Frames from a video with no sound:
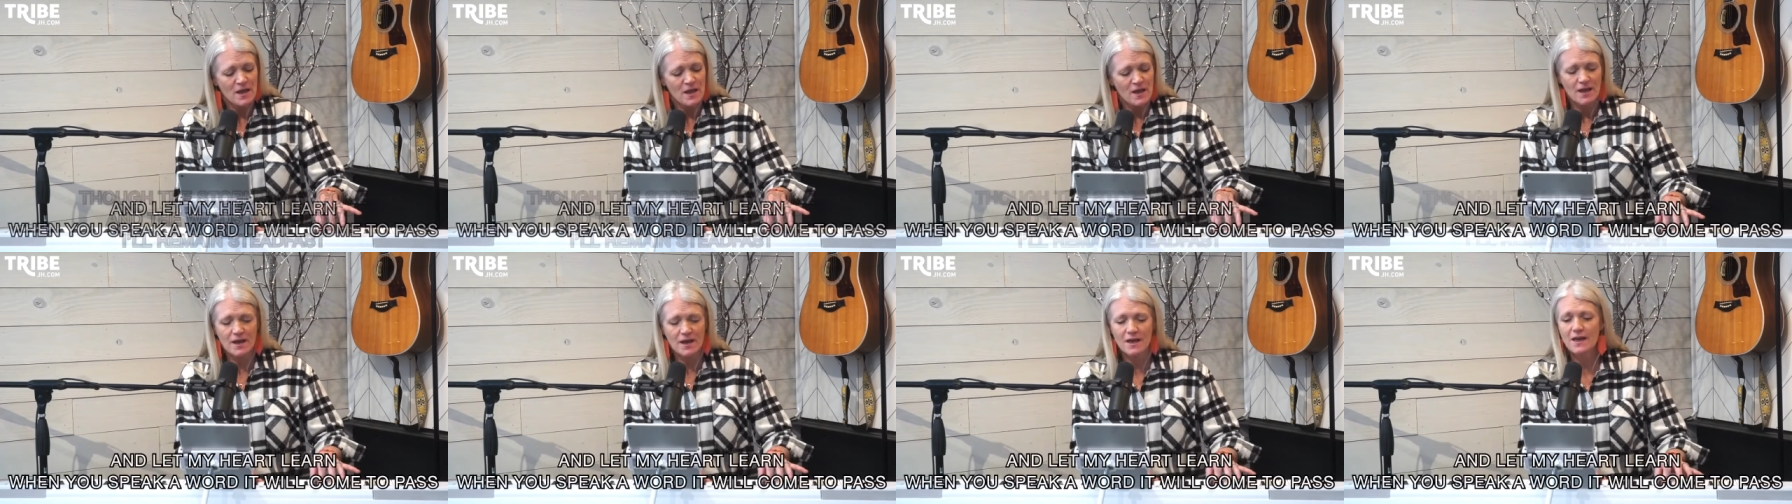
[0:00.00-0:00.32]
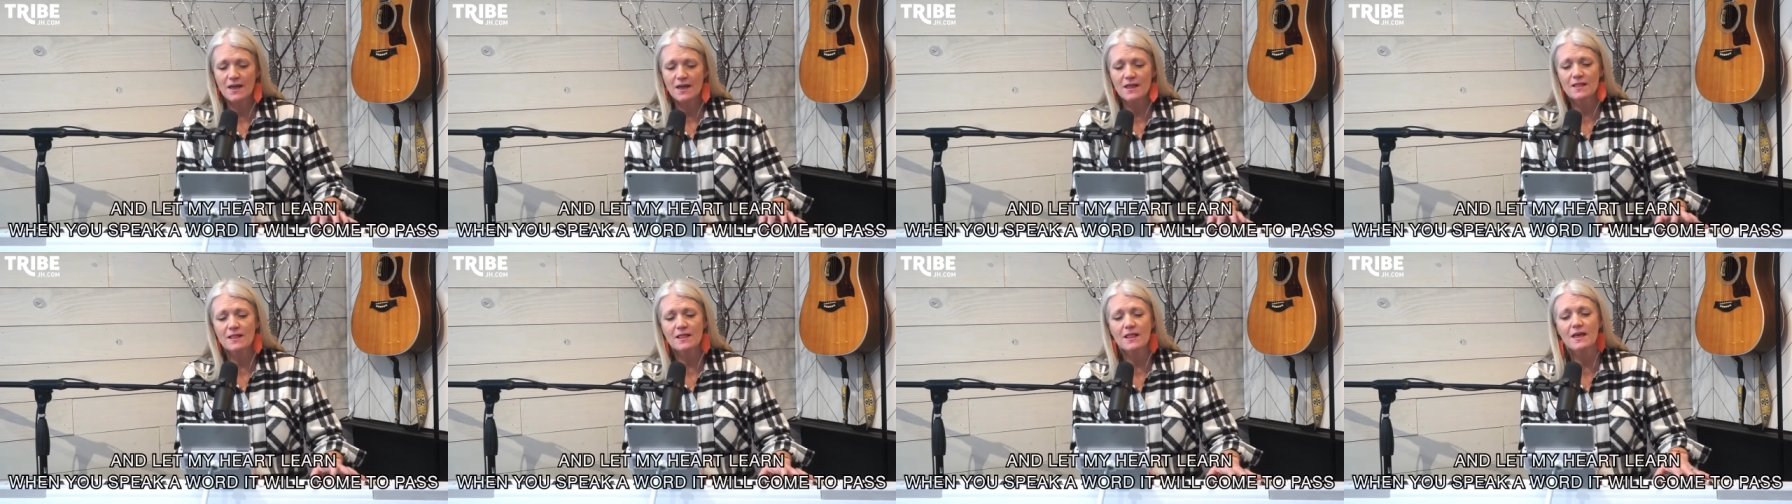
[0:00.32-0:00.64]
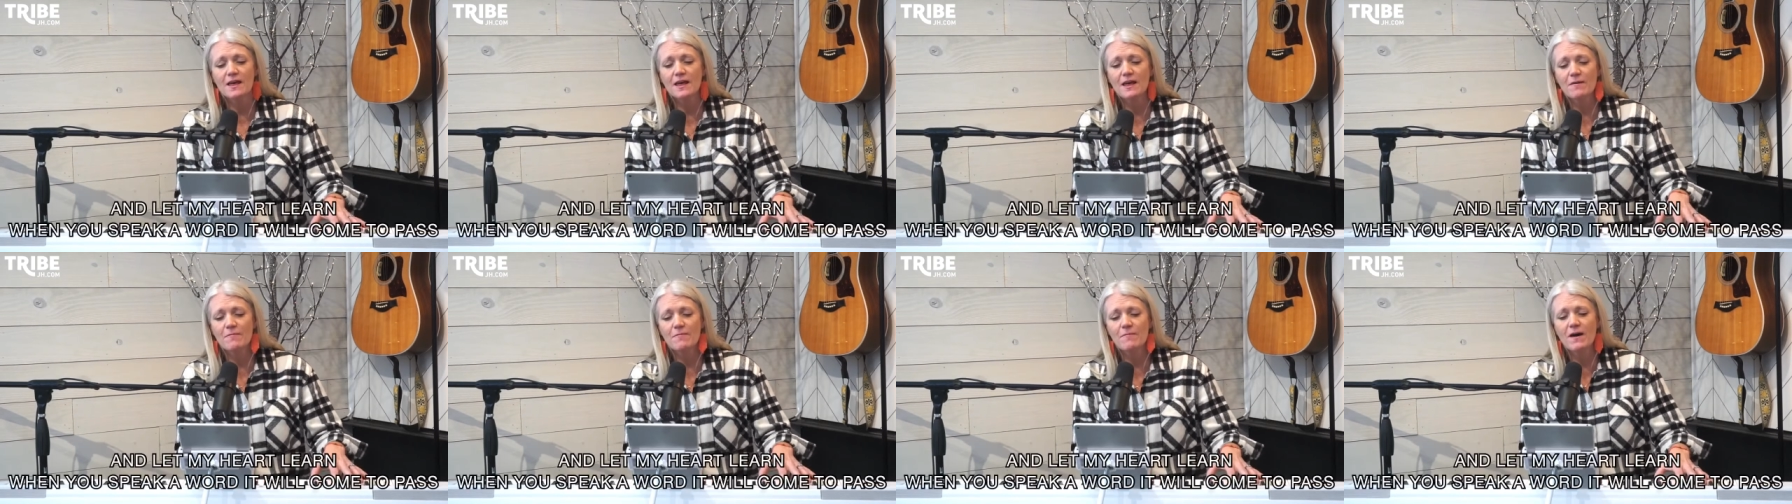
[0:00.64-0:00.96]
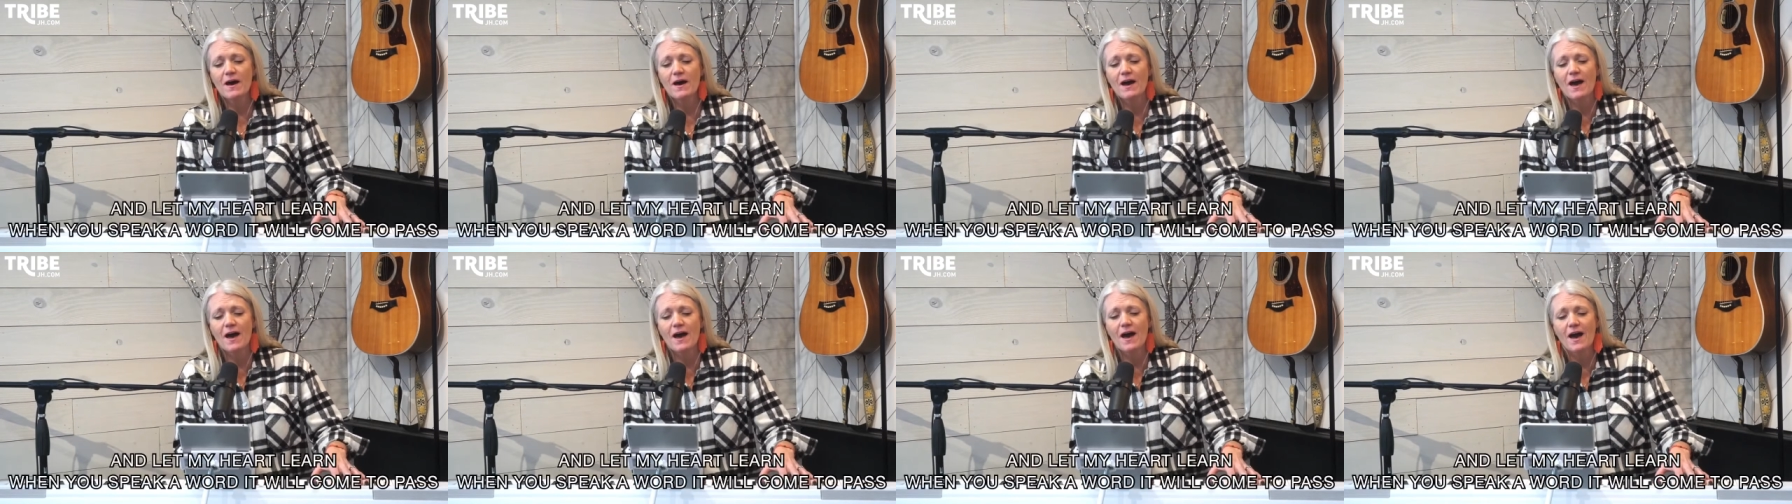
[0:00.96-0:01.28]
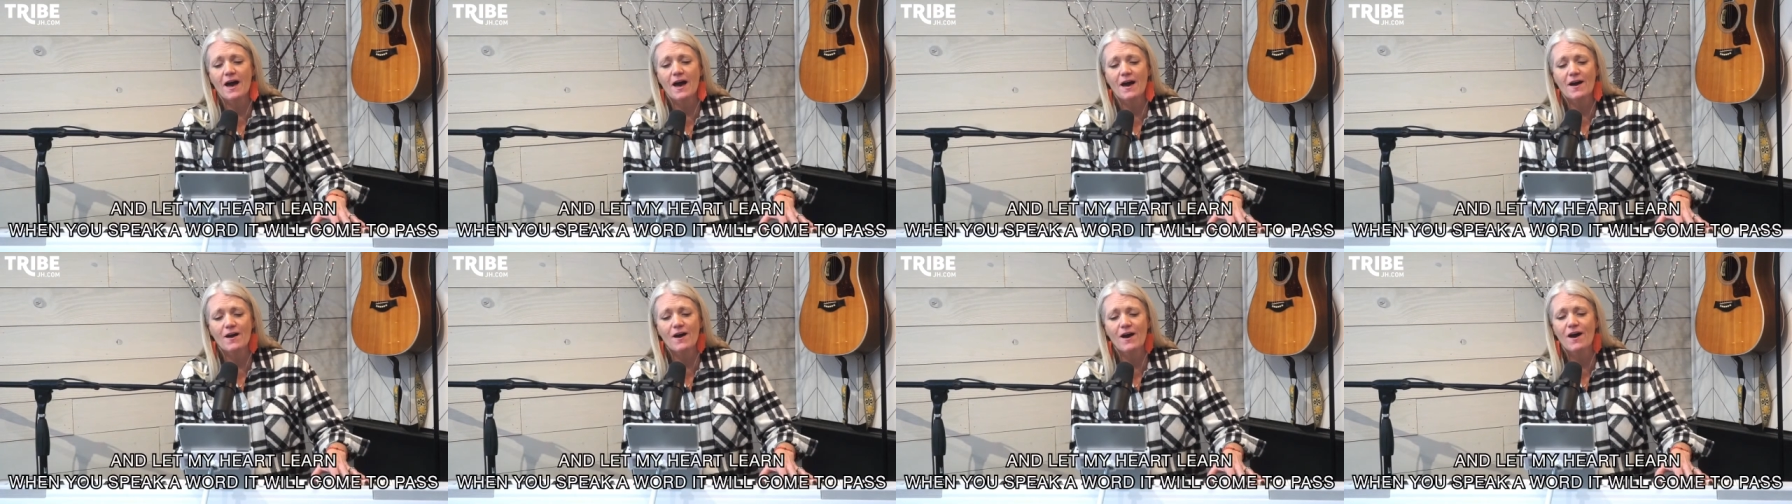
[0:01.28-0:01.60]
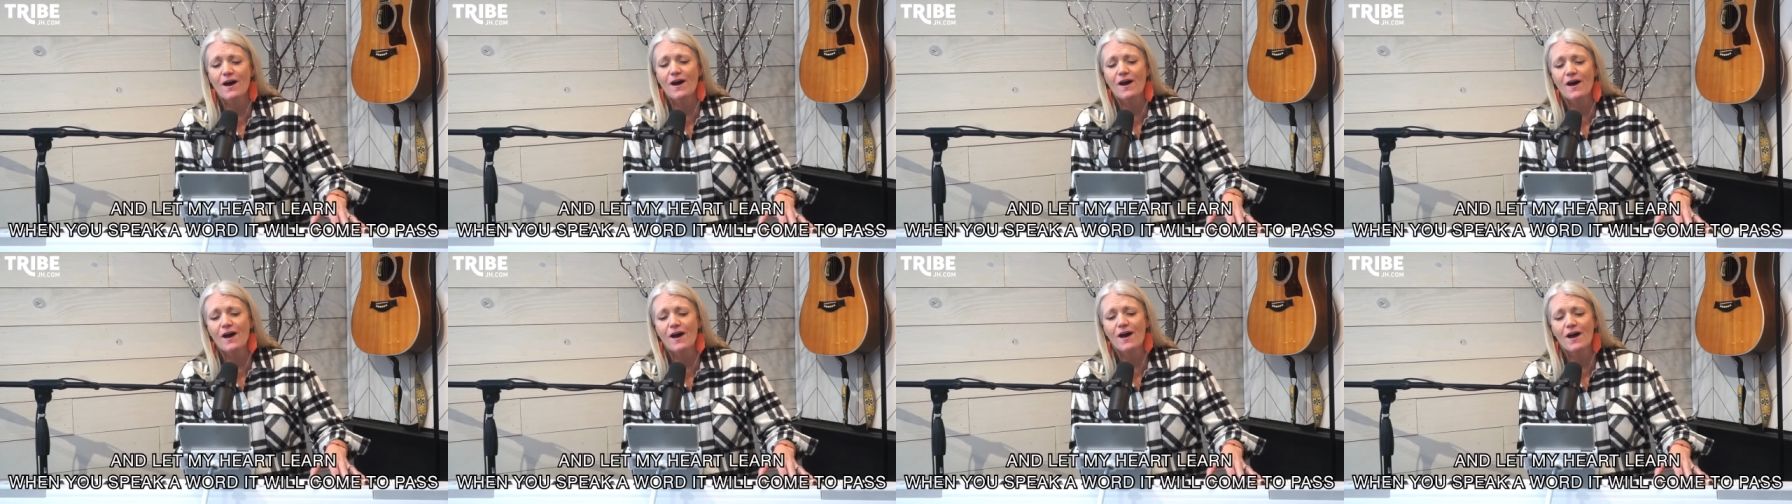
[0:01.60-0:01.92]
and let my
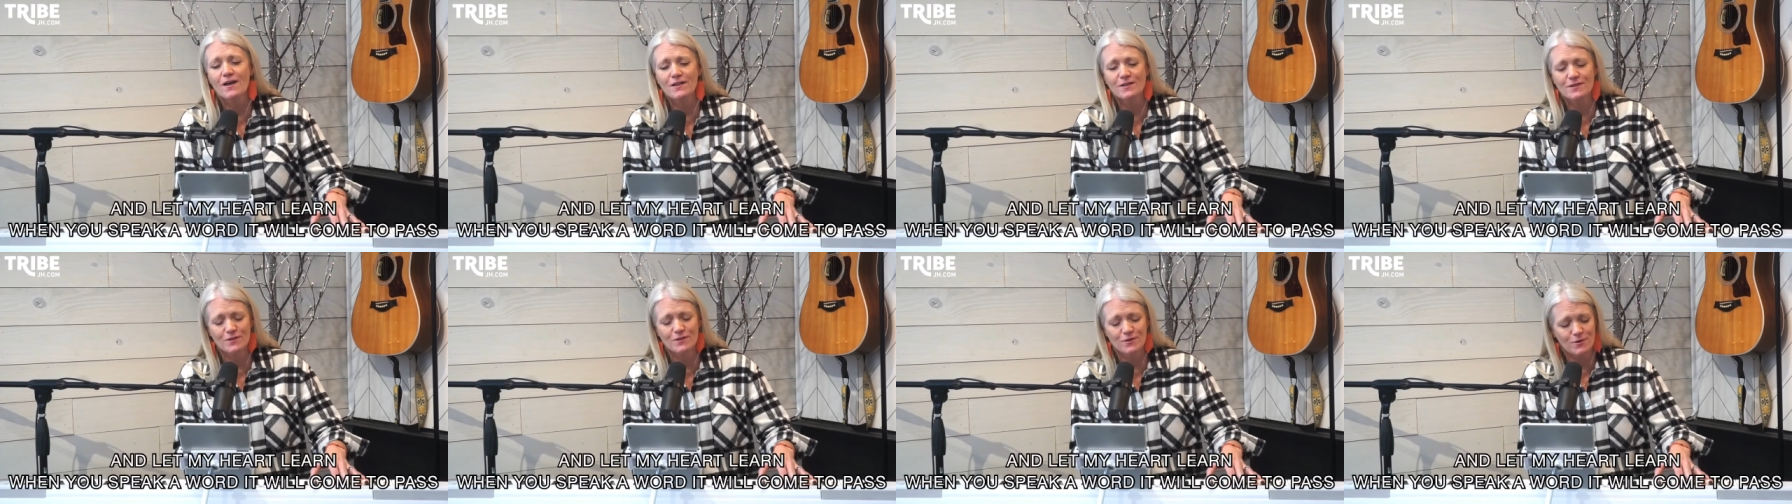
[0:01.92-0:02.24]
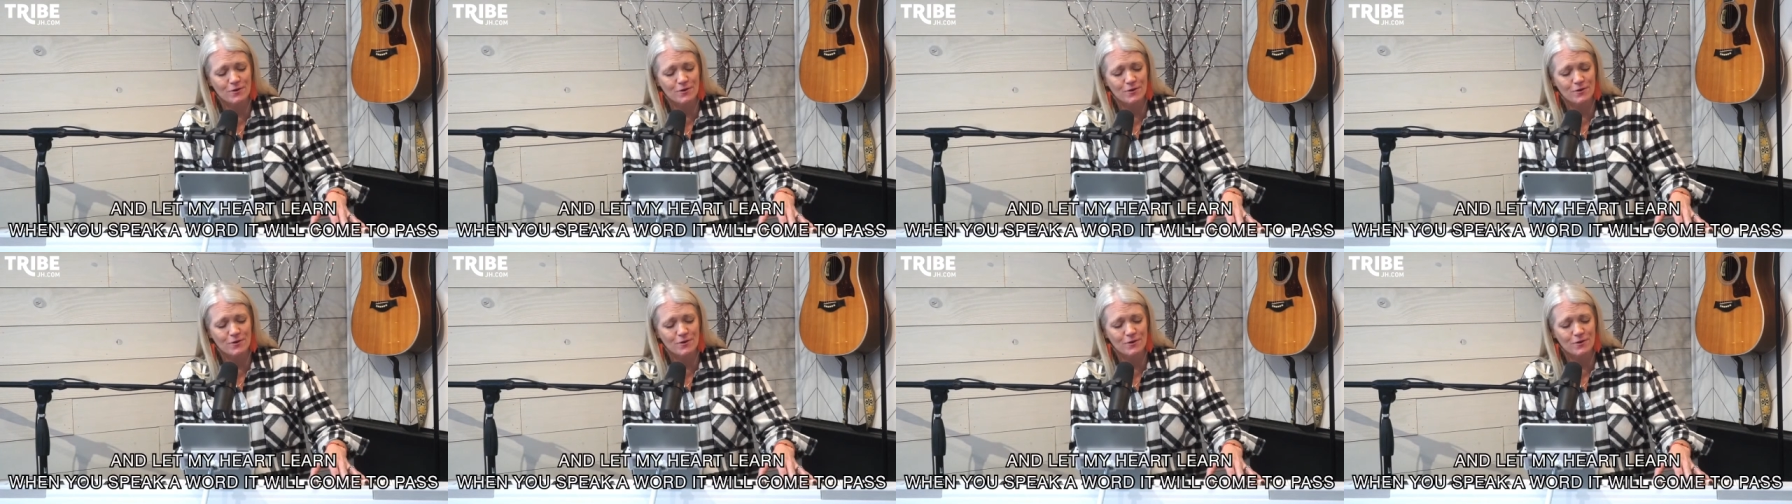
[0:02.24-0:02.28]
heart